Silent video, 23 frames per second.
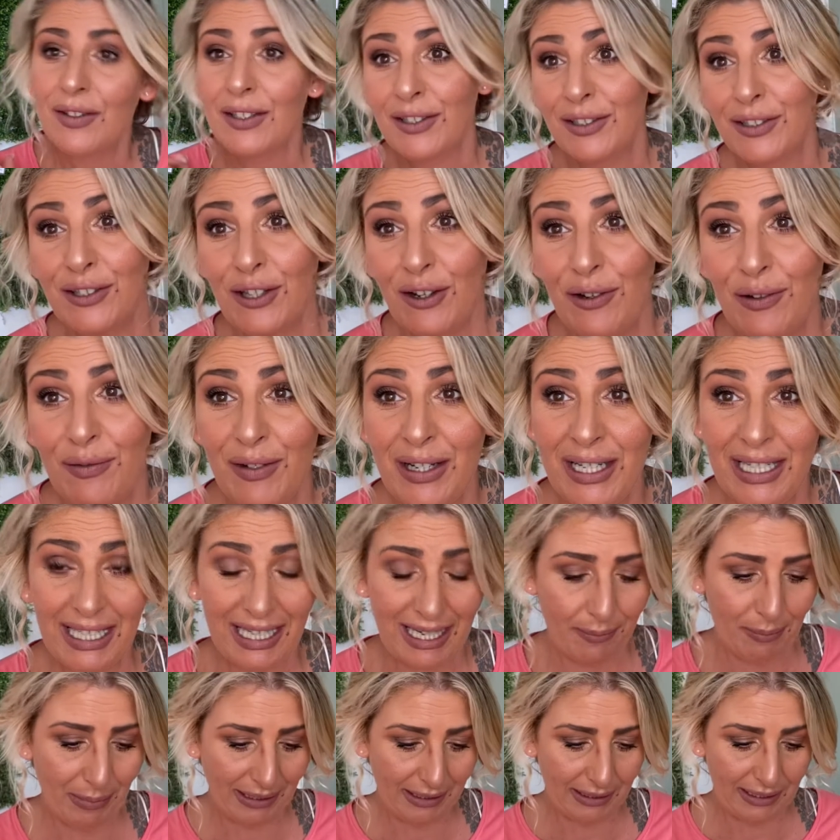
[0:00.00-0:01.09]
sorry, reading a
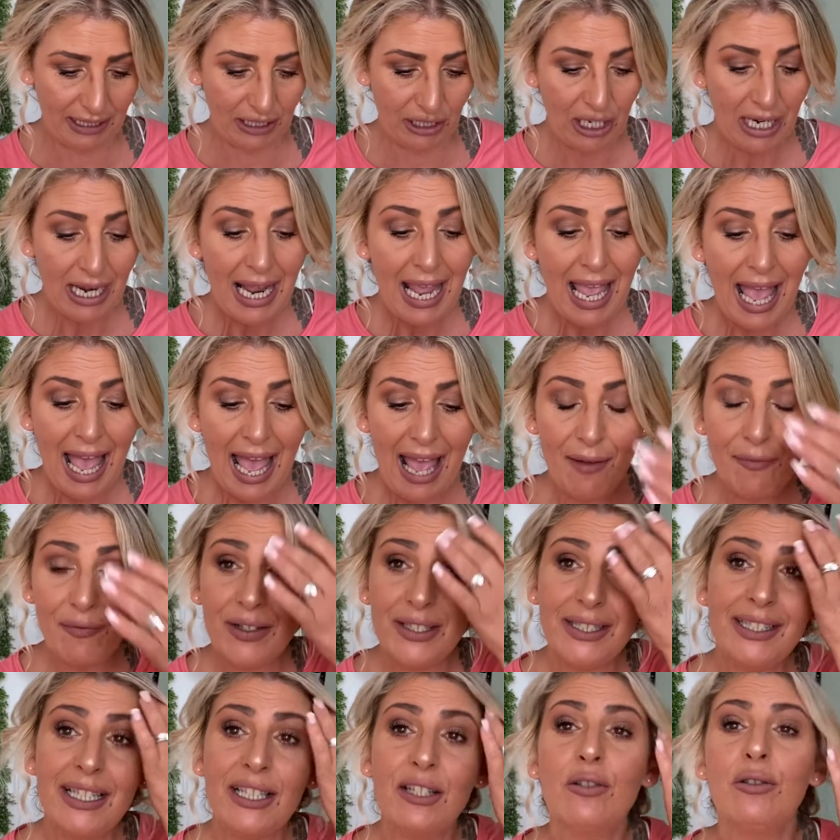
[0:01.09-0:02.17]
message. Every
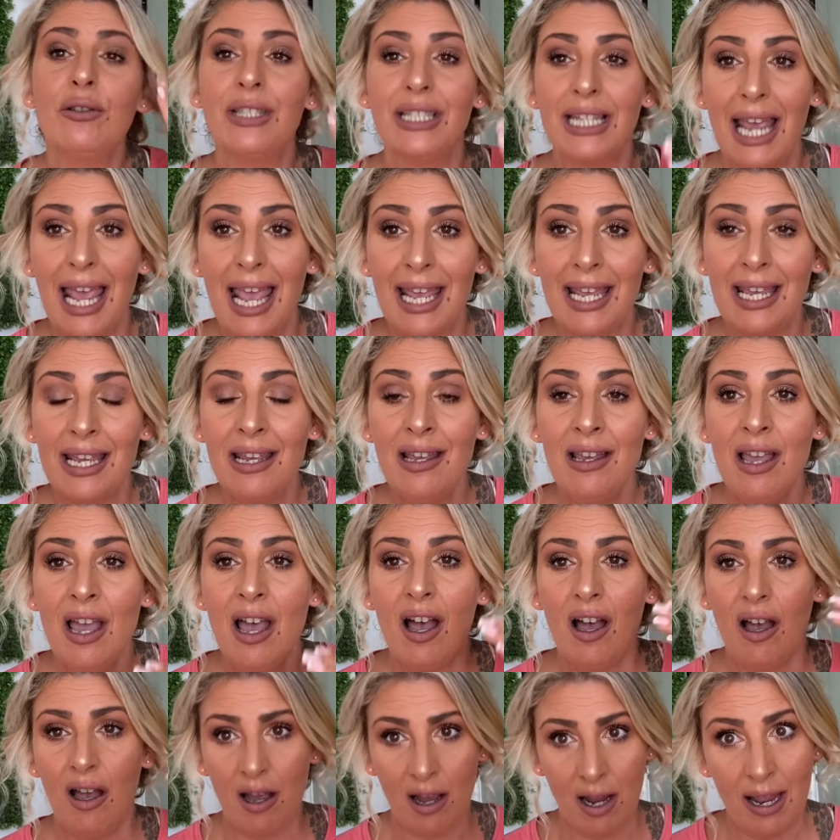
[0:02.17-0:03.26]
single day,
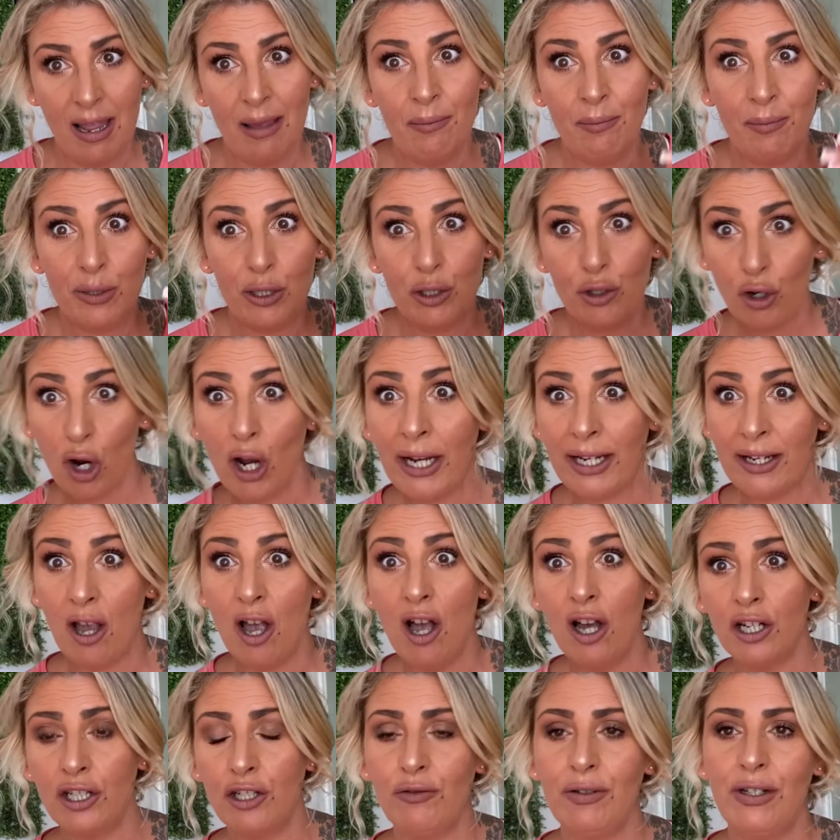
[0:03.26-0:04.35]
I am trying
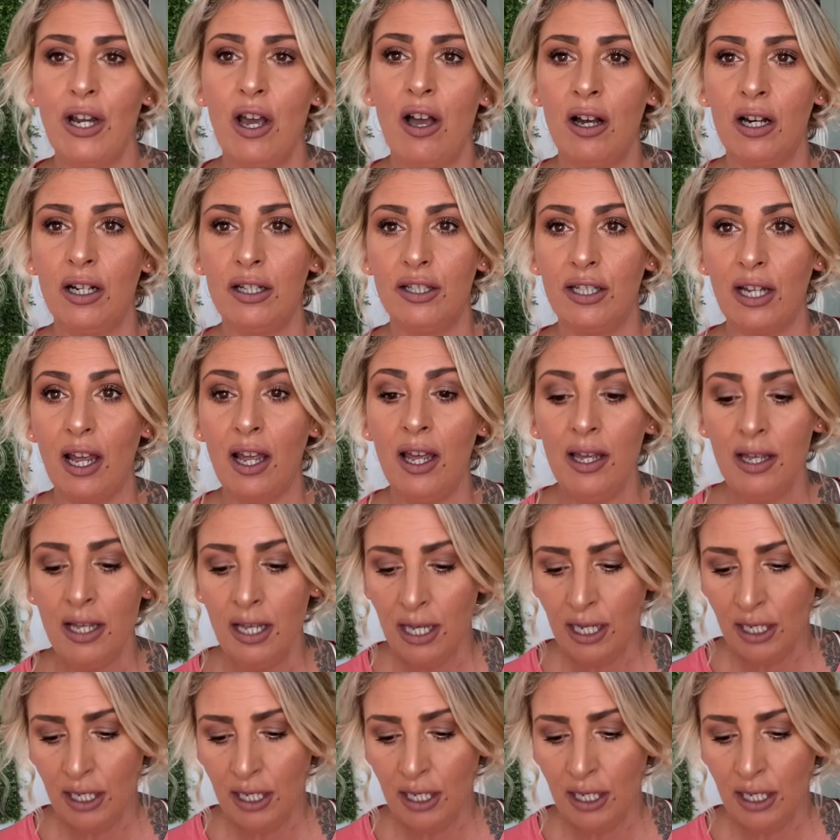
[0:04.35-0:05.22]
harder and harder